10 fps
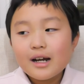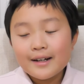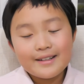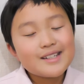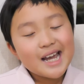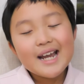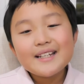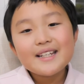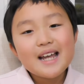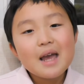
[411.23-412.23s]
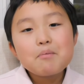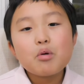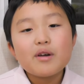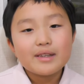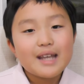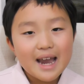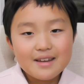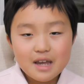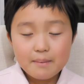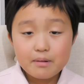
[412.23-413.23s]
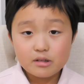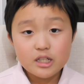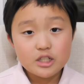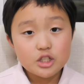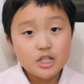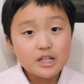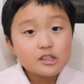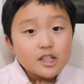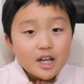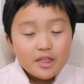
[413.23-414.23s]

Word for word: a 99.99% chance